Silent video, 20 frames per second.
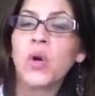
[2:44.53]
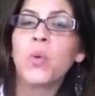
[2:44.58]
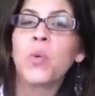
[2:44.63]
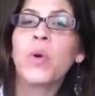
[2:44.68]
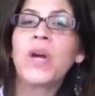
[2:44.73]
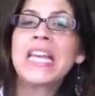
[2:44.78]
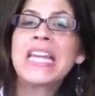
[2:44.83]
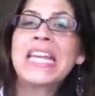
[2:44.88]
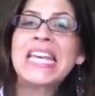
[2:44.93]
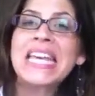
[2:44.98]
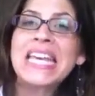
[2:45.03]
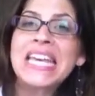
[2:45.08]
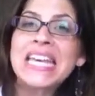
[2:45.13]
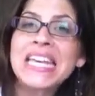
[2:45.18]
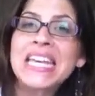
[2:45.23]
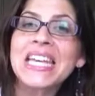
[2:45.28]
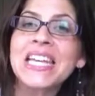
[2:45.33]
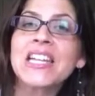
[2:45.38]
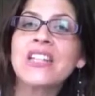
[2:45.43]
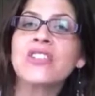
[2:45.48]
When
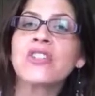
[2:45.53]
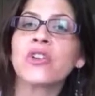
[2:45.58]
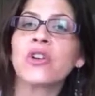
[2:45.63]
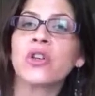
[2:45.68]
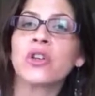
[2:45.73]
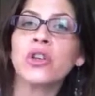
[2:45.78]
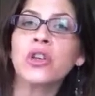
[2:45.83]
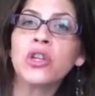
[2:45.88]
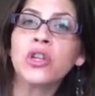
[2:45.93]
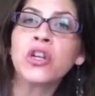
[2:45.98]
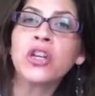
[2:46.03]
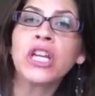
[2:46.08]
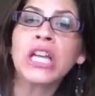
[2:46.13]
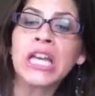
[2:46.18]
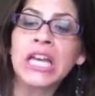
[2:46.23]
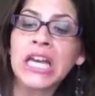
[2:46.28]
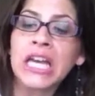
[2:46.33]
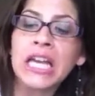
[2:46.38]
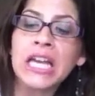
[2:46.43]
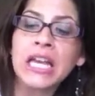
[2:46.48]
kids are
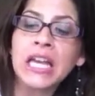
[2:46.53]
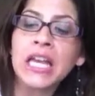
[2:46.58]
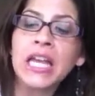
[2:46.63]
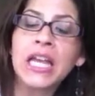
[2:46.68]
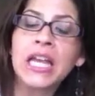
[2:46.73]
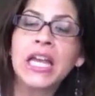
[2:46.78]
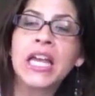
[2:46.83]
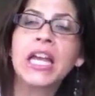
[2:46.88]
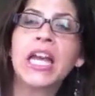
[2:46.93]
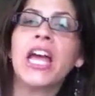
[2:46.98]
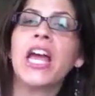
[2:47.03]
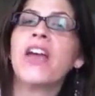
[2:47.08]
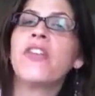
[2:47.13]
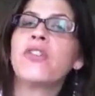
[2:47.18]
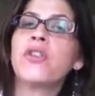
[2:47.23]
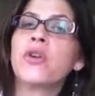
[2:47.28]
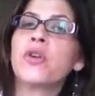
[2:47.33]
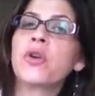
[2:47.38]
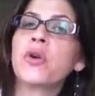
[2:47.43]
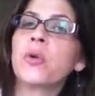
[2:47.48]
looking
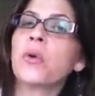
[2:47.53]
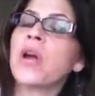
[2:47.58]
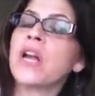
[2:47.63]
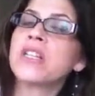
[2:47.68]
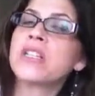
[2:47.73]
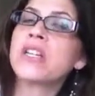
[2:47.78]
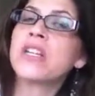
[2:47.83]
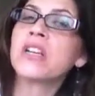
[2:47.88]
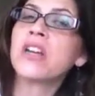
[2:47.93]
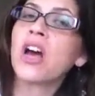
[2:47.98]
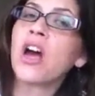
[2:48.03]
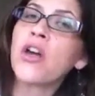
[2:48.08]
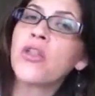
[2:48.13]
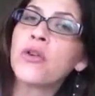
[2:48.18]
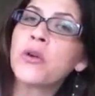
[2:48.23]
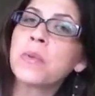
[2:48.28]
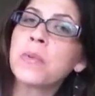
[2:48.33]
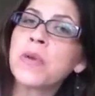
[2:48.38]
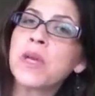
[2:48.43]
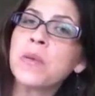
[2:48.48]
and they're correcting
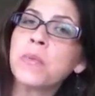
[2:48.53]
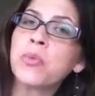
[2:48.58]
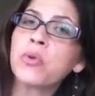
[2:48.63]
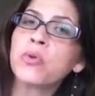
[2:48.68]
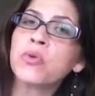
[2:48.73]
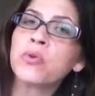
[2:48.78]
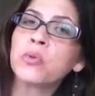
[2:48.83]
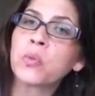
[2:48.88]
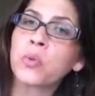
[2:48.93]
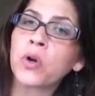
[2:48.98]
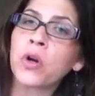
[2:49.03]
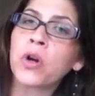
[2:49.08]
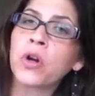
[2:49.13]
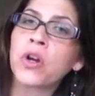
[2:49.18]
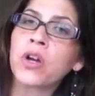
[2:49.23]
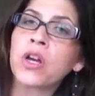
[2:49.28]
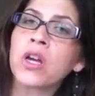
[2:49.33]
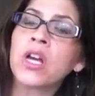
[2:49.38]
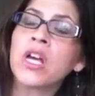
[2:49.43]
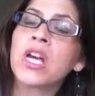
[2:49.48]
other people's
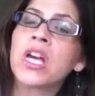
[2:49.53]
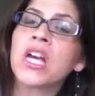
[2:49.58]
work,